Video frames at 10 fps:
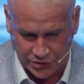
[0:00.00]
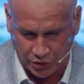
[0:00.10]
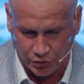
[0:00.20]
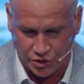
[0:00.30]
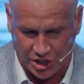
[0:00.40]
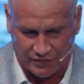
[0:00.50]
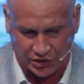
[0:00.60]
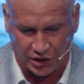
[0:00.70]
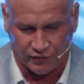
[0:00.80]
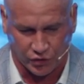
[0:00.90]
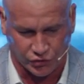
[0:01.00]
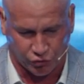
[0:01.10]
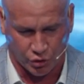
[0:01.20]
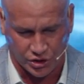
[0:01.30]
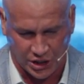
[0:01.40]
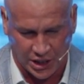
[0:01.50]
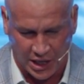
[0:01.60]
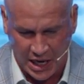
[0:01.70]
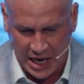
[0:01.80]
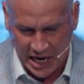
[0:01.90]
In Luke 17, verse 14,
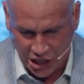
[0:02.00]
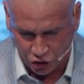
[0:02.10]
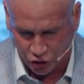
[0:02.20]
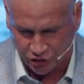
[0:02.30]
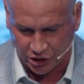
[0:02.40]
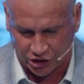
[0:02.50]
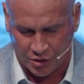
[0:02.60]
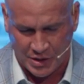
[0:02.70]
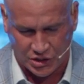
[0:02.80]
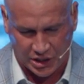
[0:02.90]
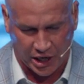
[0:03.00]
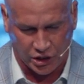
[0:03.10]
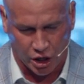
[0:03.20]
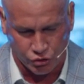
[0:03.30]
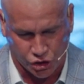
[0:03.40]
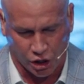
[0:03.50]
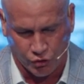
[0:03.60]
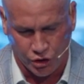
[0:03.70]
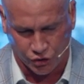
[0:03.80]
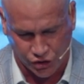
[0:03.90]
he looked at them and said, Go show
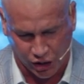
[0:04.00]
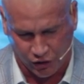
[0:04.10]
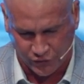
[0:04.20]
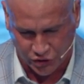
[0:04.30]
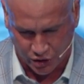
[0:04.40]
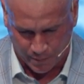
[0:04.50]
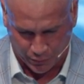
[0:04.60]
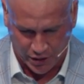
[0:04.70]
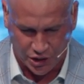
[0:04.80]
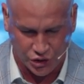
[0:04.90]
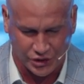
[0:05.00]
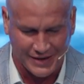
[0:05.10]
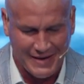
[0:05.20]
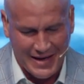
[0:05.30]
yourselves to the priest.